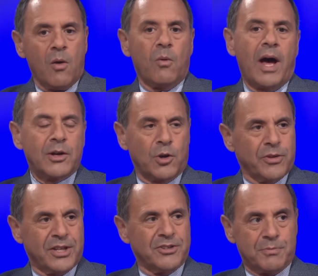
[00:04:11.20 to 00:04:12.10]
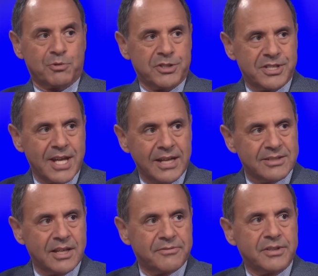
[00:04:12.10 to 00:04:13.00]
Well, I don't know that there's a precise
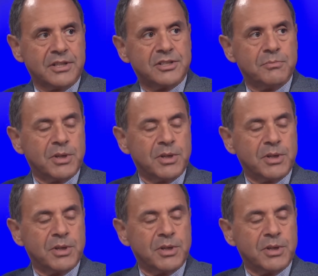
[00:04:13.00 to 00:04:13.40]
definition,